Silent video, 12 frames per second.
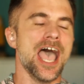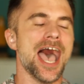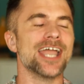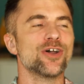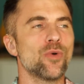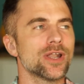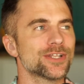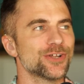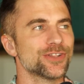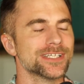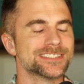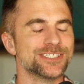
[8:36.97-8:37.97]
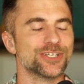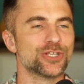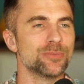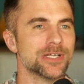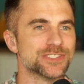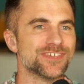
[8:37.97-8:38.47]
I don't want to turn this into
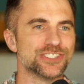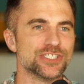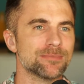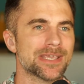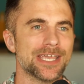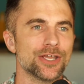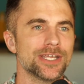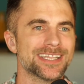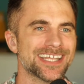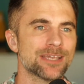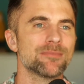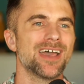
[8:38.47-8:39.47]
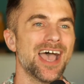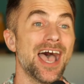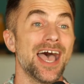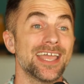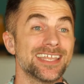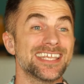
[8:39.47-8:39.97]
too much of a Jim Carrey thing, but
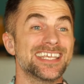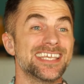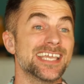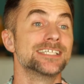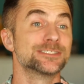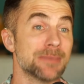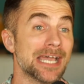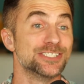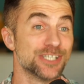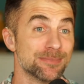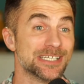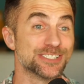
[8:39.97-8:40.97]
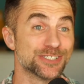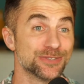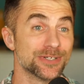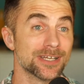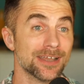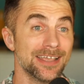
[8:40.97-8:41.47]
he is my Jimmy
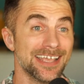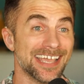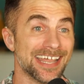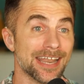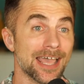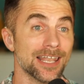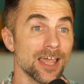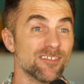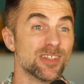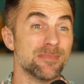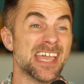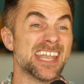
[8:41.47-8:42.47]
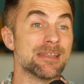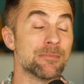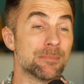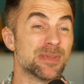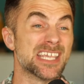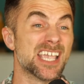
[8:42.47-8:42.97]
Stewart, and I love the man
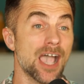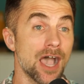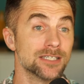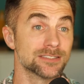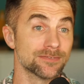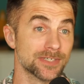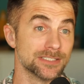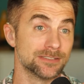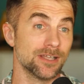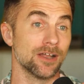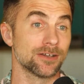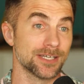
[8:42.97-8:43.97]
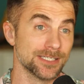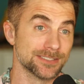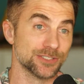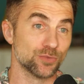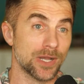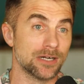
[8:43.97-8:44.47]
because of his
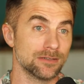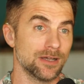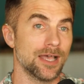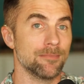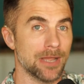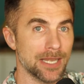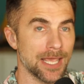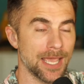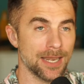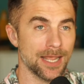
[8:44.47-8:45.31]
darkness as well, I might add.